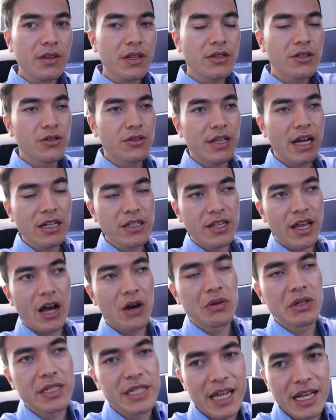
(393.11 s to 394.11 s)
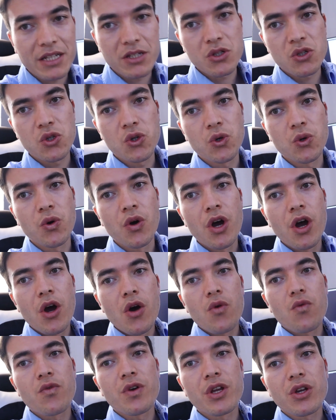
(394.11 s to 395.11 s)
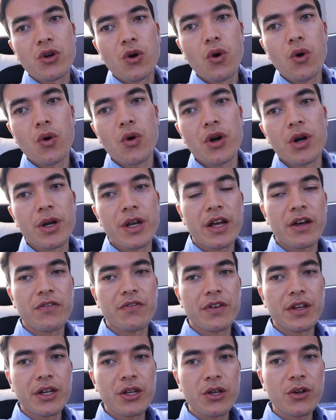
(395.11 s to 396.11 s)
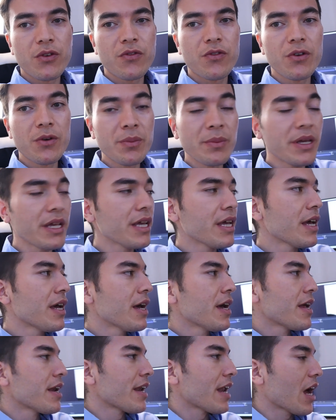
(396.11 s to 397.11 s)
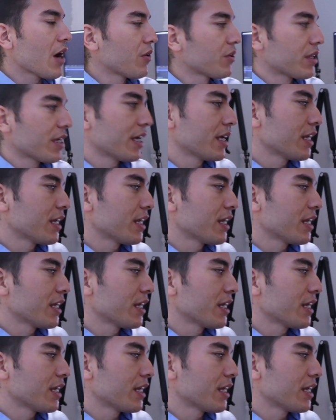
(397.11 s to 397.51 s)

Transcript: So that's how it takes to record a video for me. Now the